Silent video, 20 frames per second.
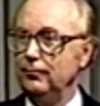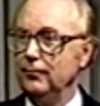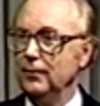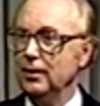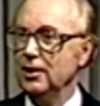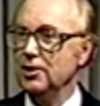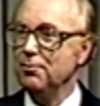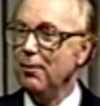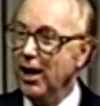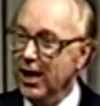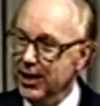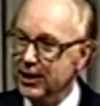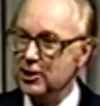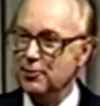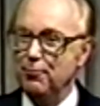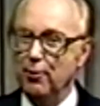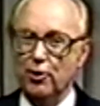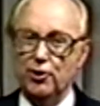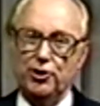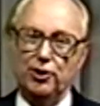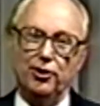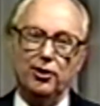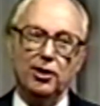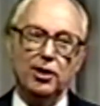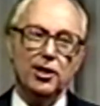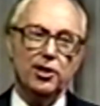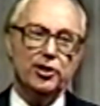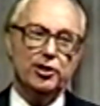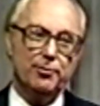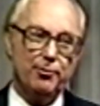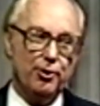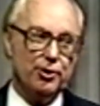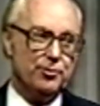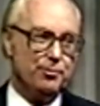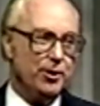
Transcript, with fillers: It's my exposure to most